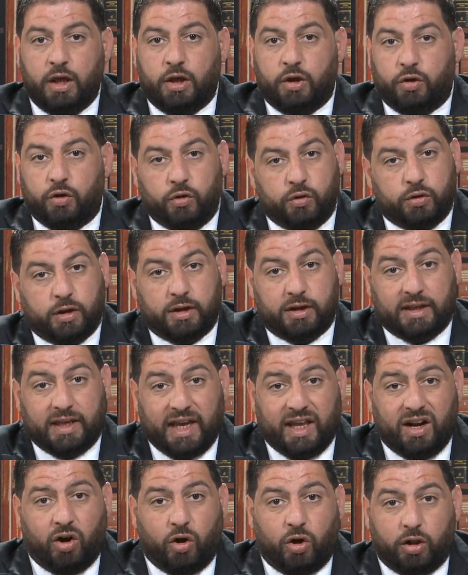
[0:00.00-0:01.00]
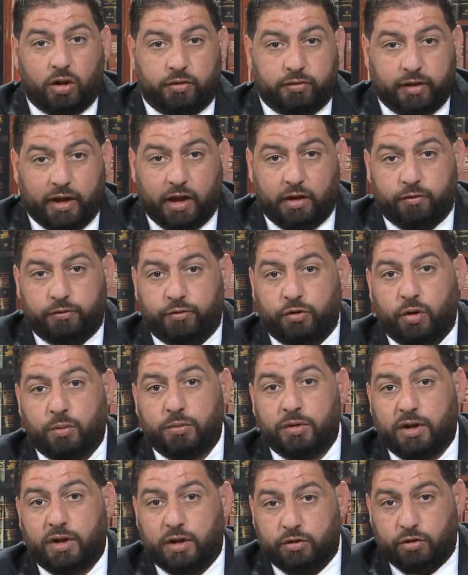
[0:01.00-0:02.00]
You can get all of that
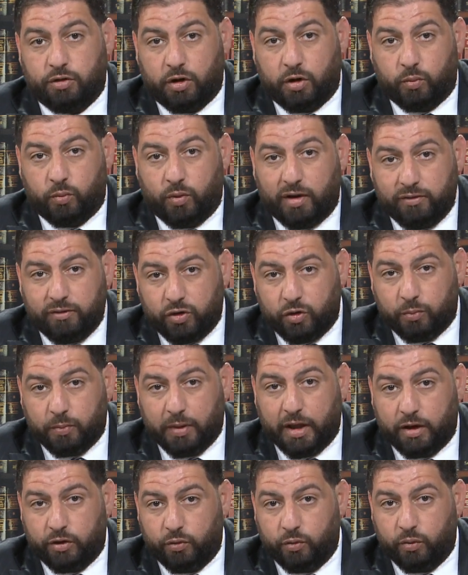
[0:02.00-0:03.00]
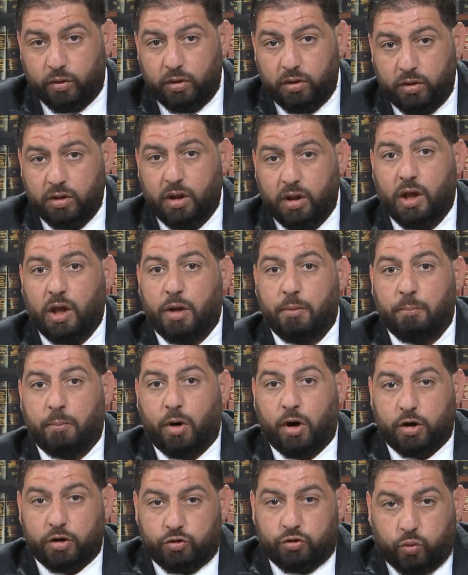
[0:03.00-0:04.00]
from the Internal Revenue Manual.
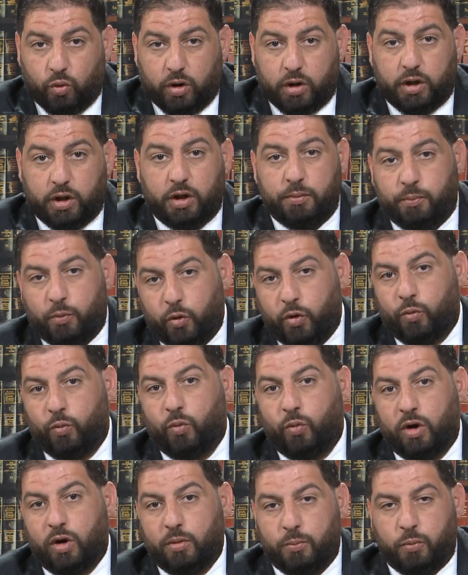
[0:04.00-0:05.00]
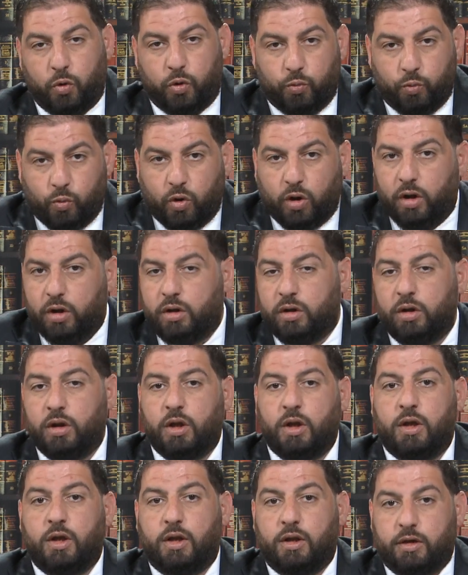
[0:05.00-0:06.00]
Part 20.1.1
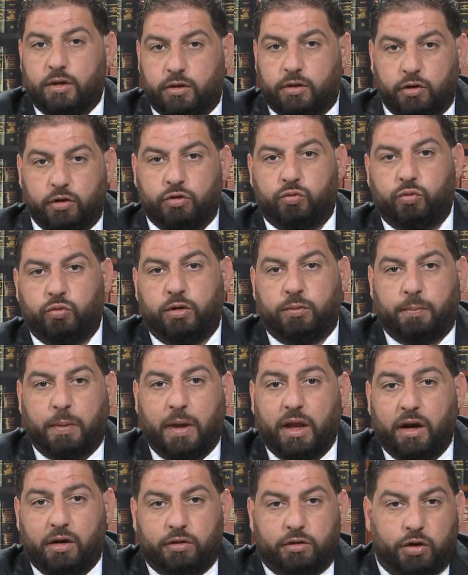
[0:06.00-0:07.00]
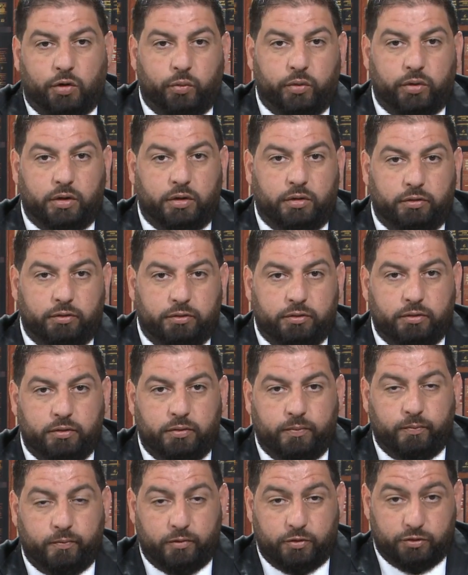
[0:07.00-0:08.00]
deals with penalty relief.
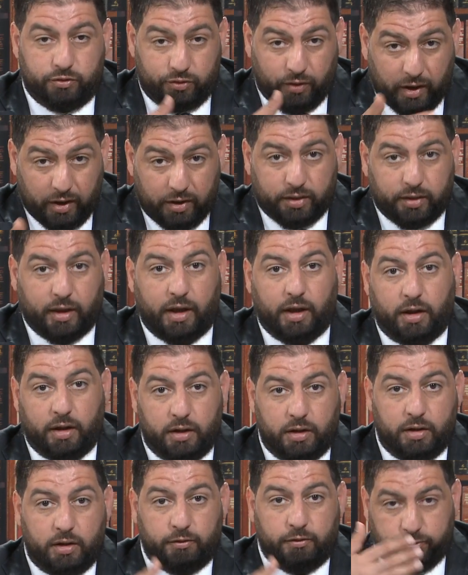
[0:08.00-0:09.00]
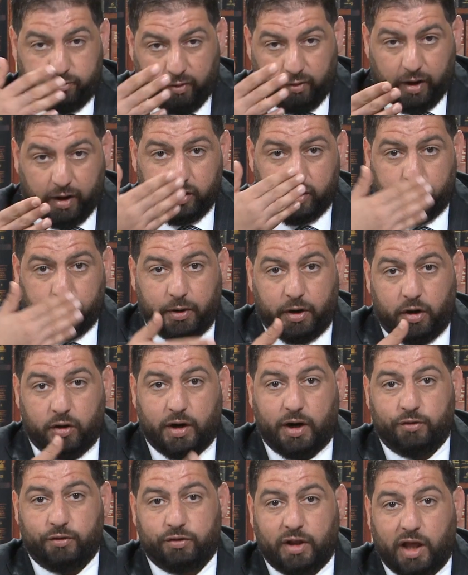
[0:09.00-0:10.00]
Cite that. Find the
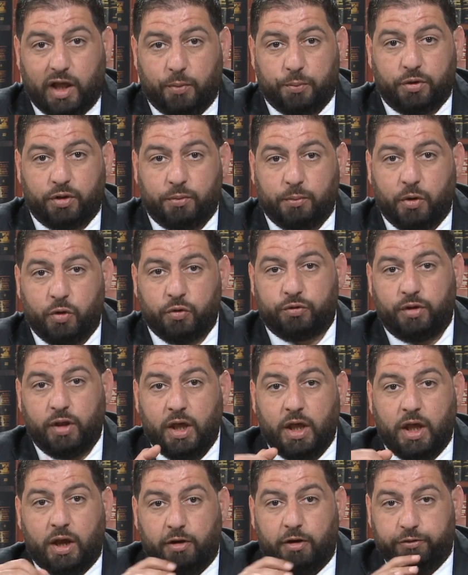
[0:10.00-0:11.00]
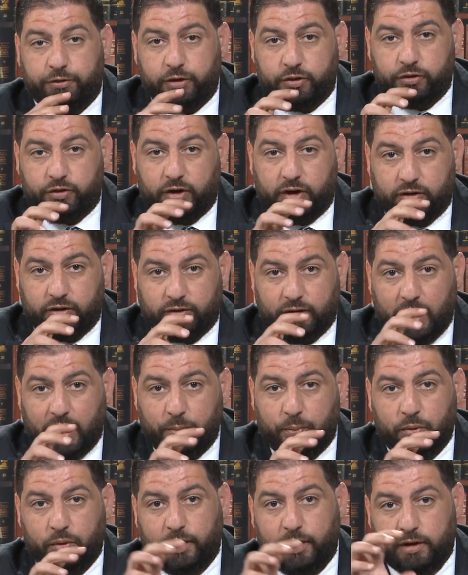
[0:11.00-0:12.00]
paragraphs that help you the most. If there's an
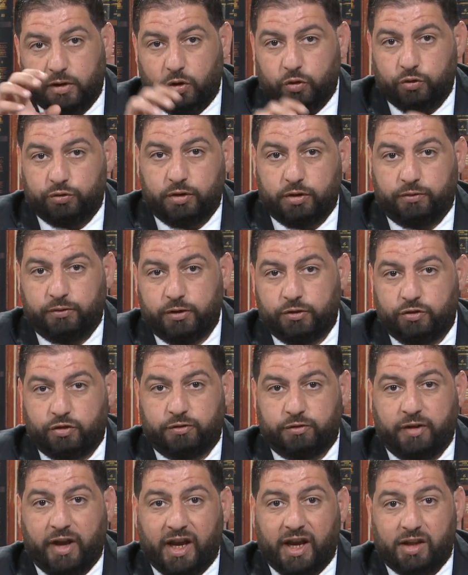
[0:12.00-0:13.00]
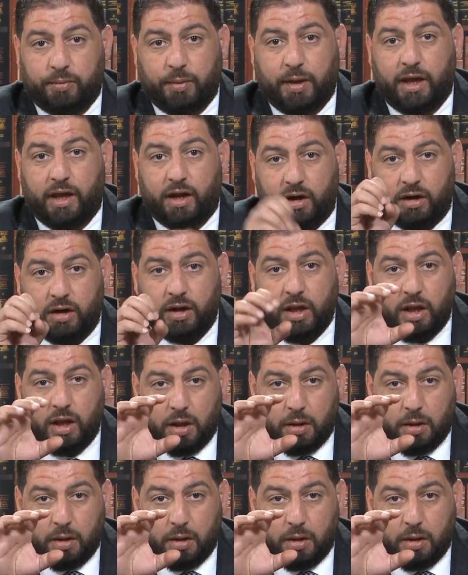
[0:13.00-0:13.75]
example that closely fits your fact pattern,